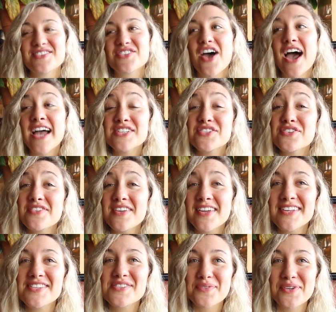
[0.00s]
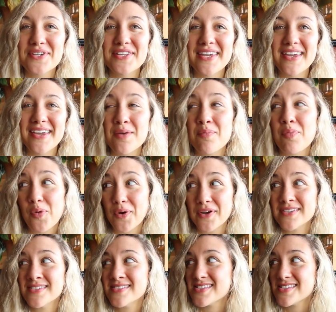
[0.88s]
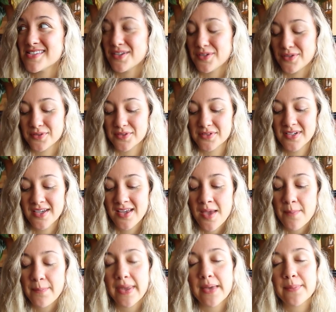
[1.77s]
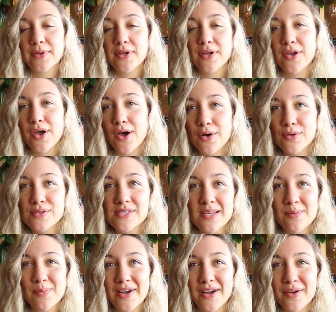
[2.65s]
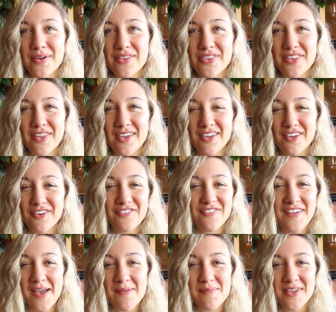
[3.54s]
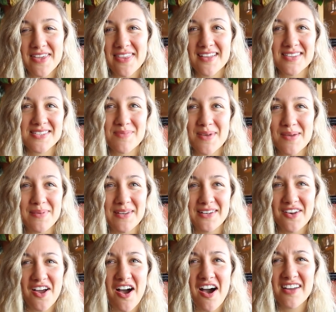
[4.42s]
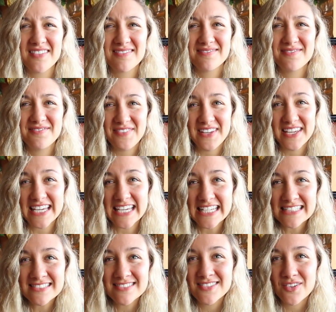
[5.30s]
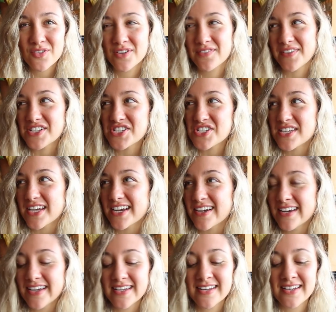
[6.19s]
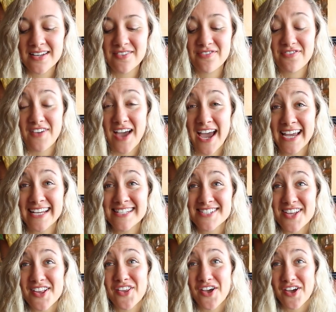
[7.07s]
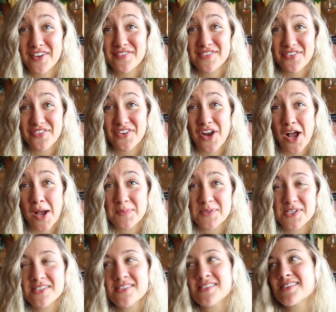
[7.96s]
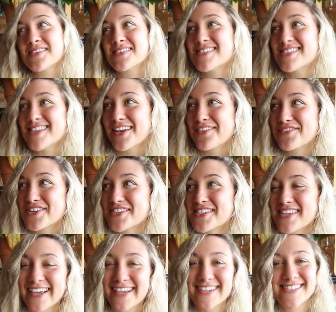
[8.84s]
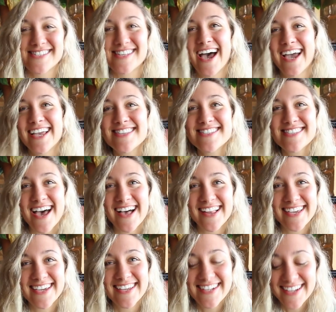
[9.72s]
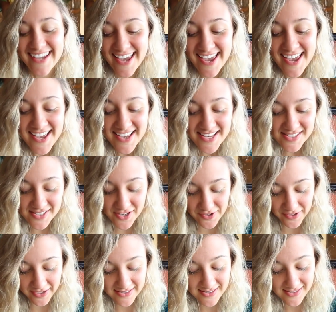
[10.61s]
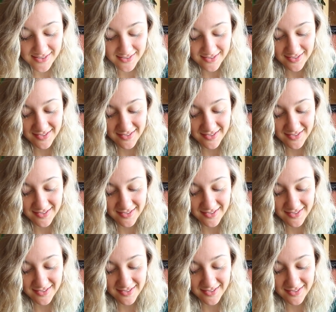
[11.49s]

So I do think it's really important to be able to go somewhere with like your family that's maybe not vegan or vegetarian and find a lot of different options instead of just like a side salad. So it's